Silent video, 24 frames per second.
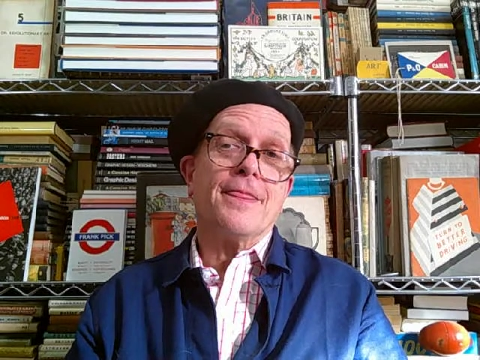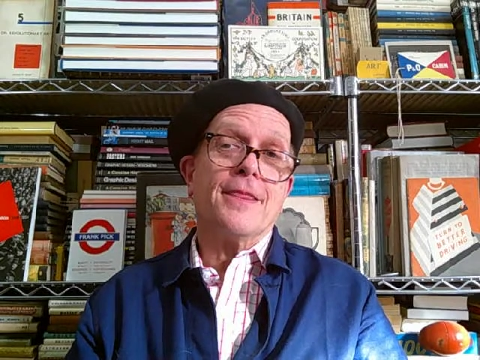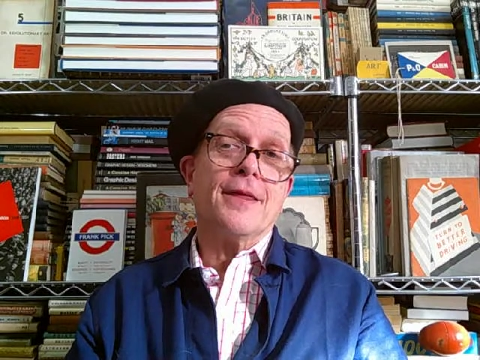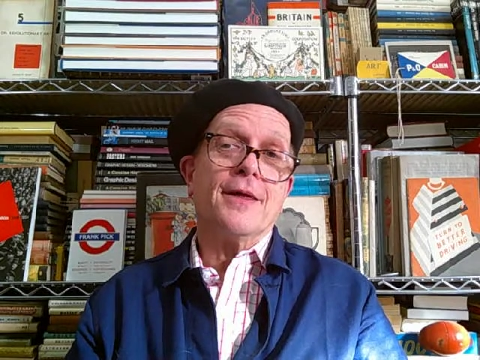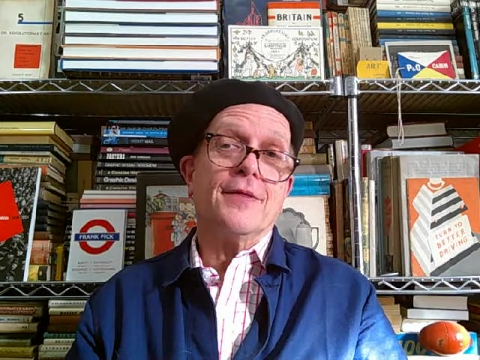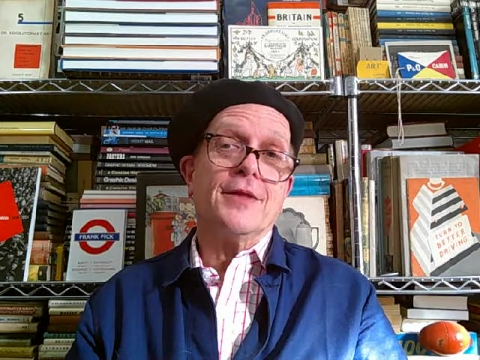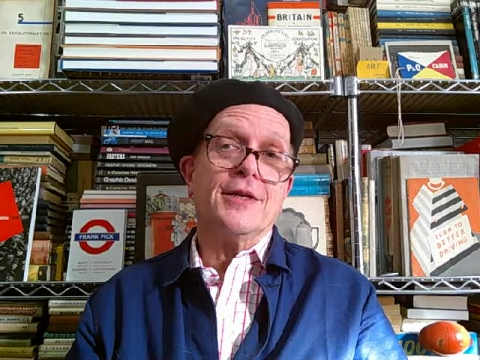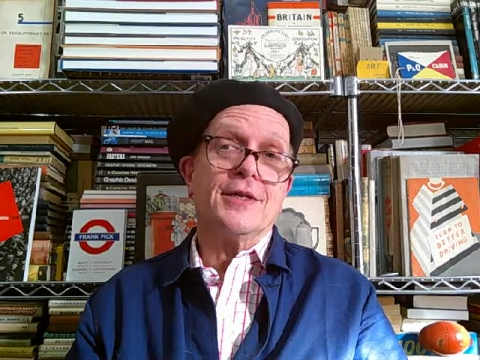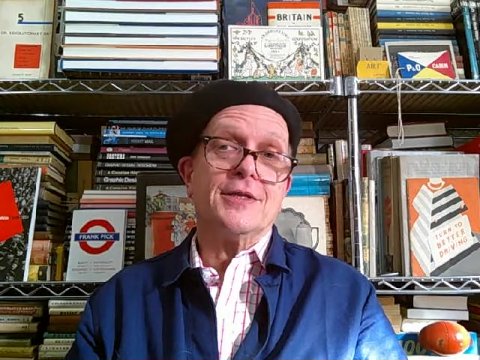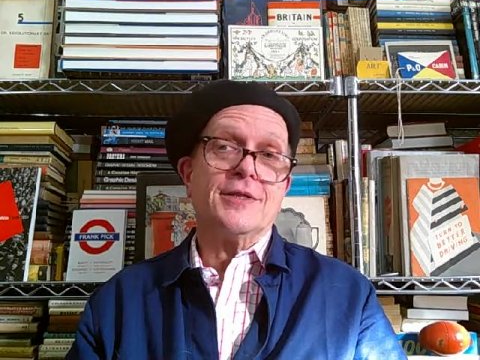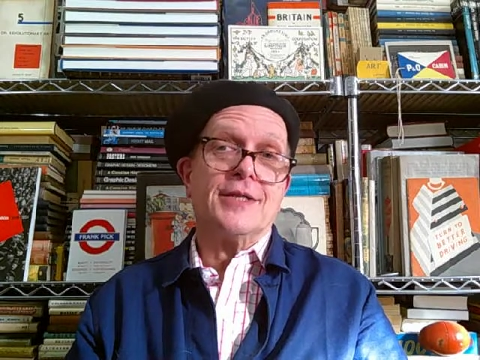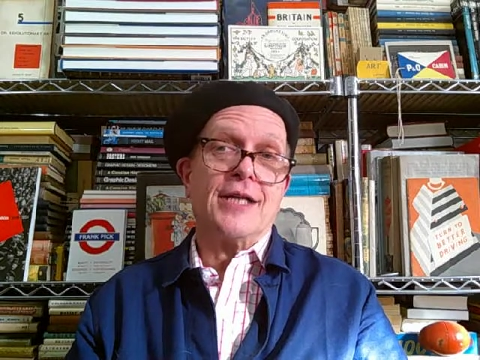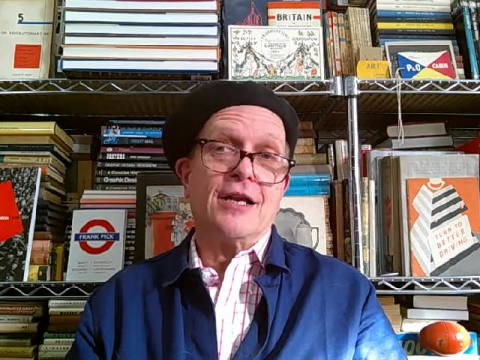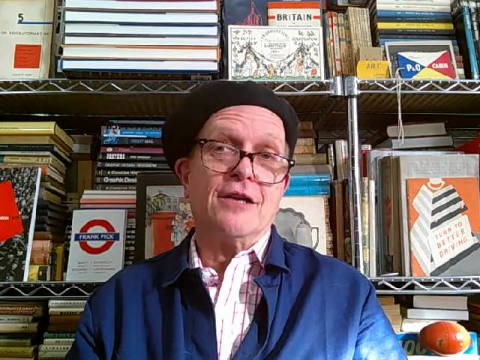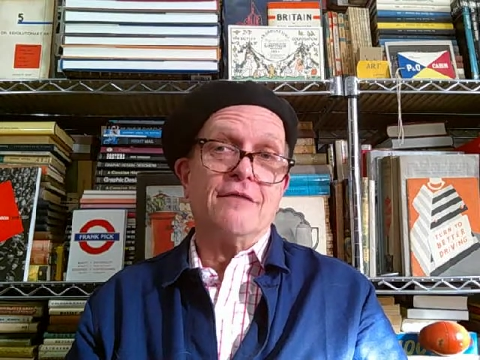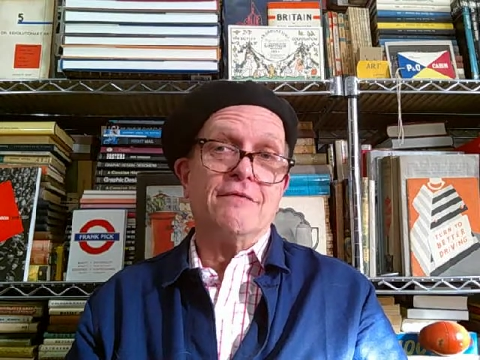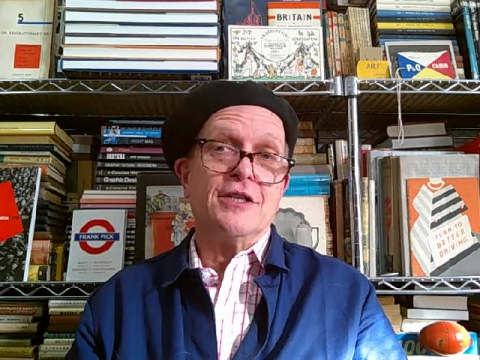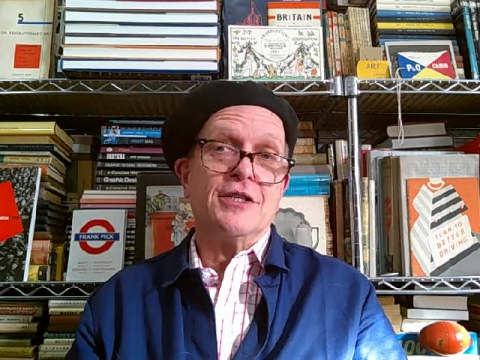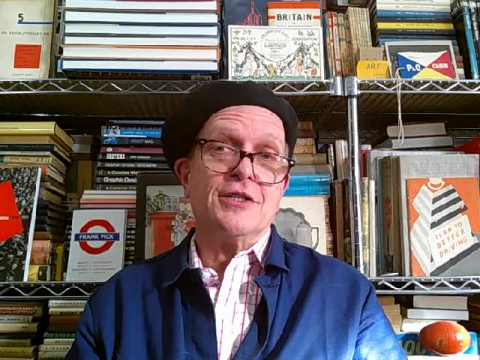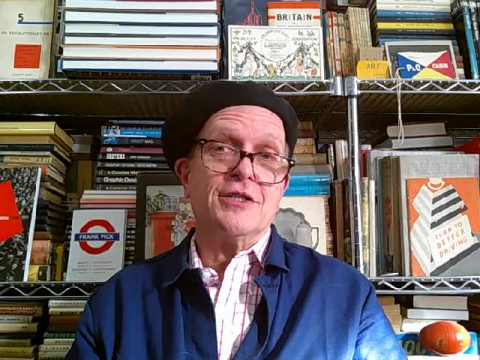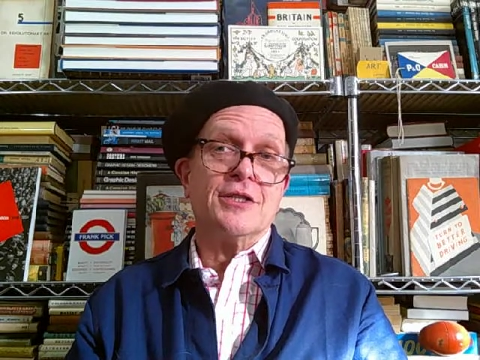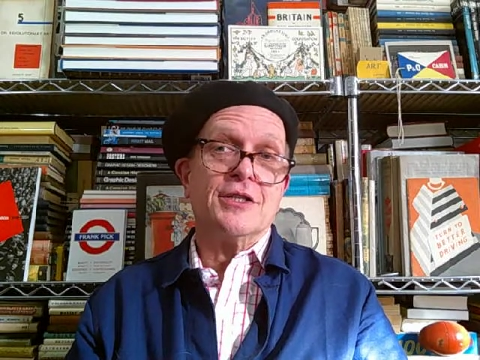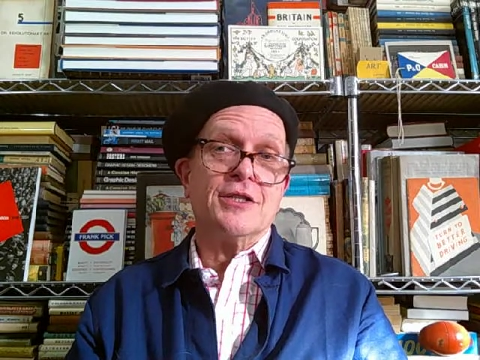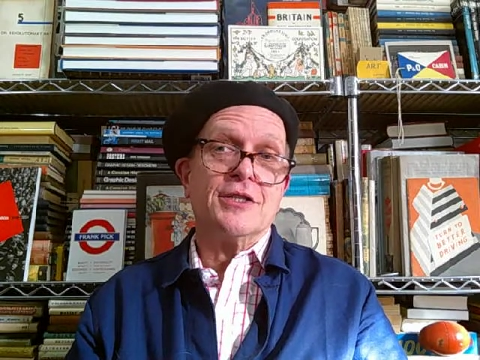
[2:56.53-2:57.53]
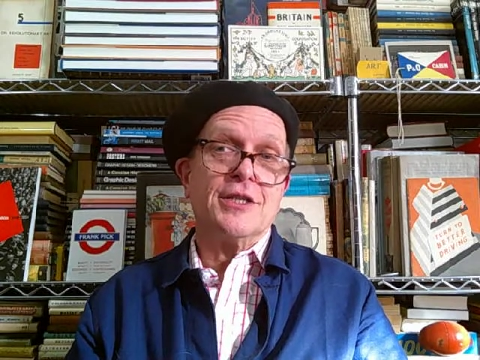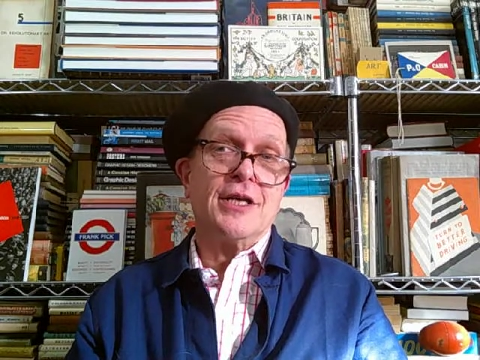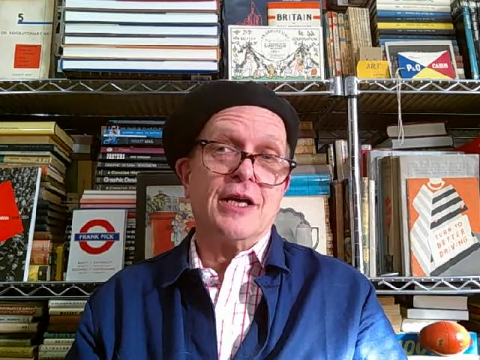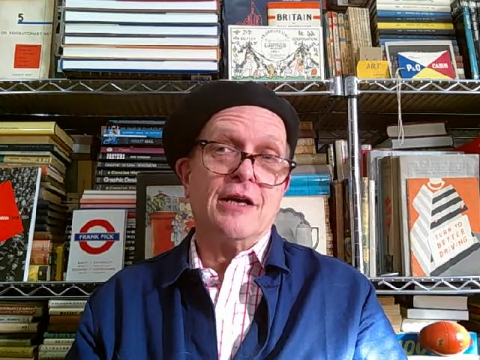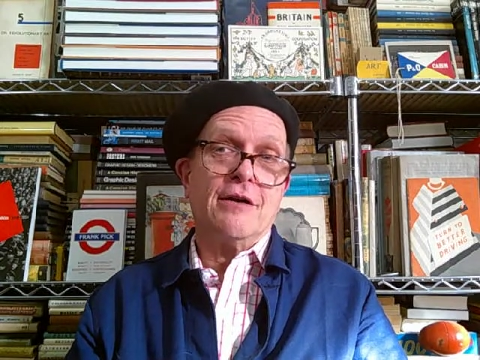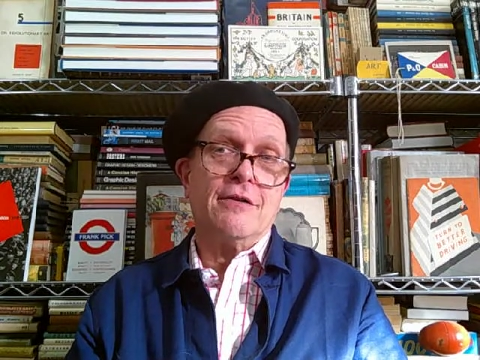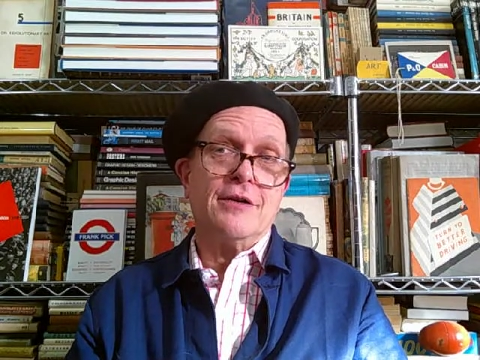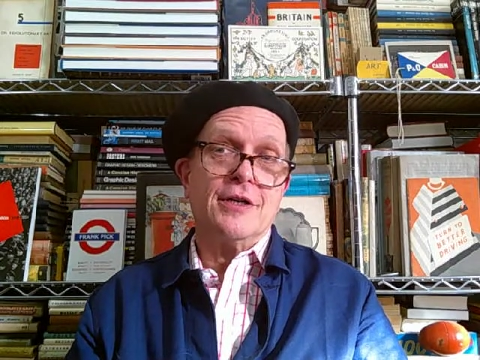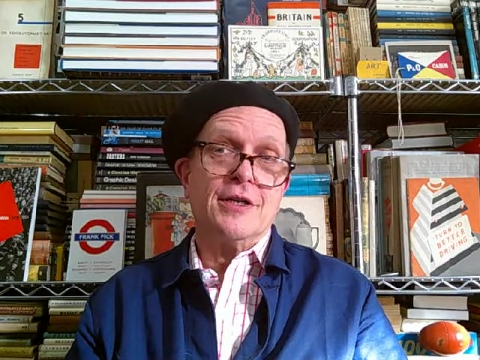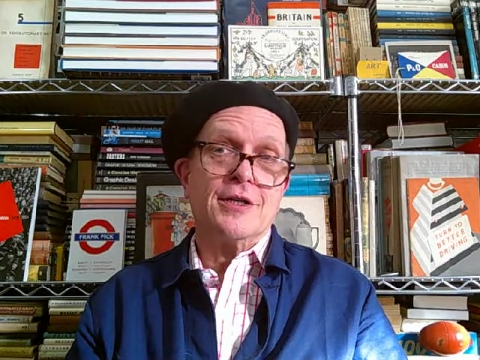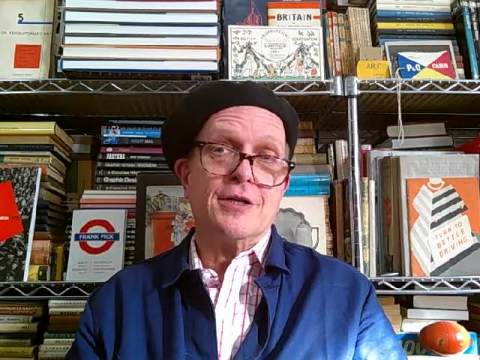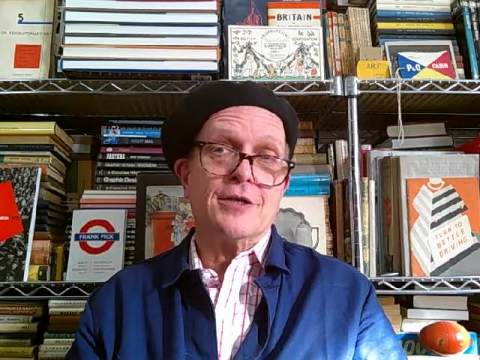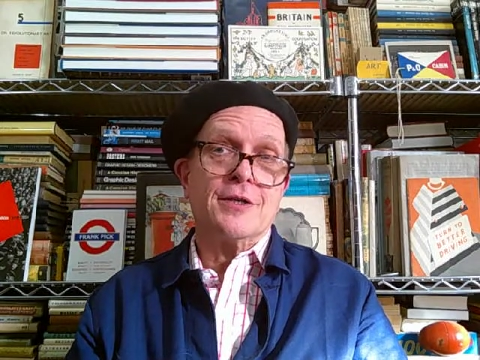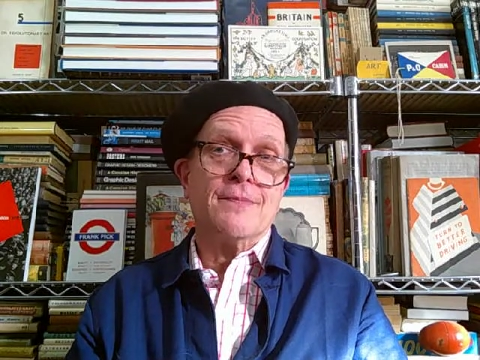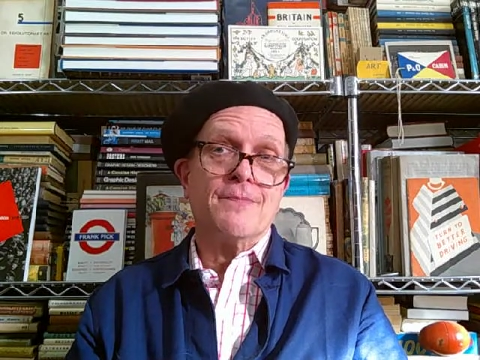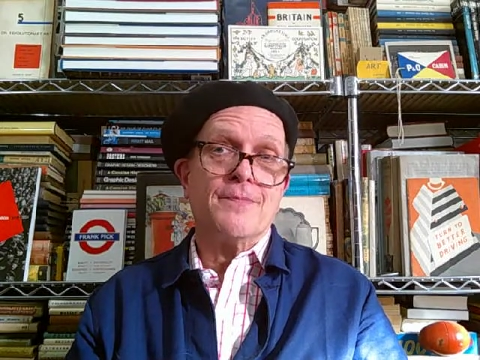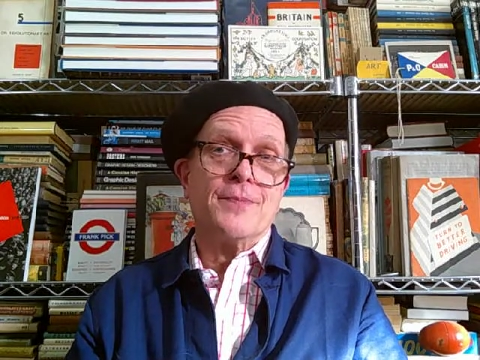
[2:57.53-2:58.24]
this television series,